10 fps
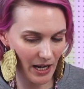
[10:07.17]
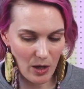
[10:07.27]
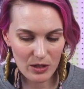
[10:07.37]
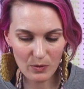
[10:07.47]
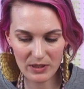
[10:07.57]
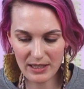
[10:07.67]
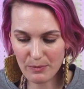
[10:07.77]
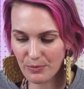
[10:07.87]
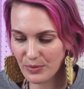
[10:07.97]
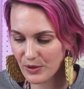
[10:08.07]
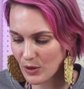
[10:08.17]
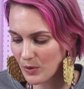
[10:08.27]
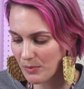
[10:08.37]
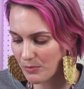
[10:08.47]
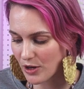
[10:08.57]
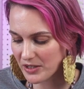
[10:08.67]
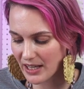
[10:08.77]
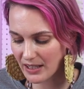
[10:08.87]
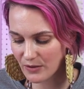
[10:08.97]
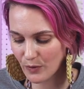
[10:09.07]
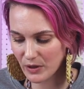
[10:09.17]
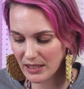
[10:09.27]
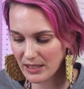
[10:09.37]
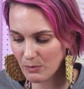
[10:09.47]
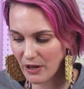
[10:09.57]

out what the sewing project for this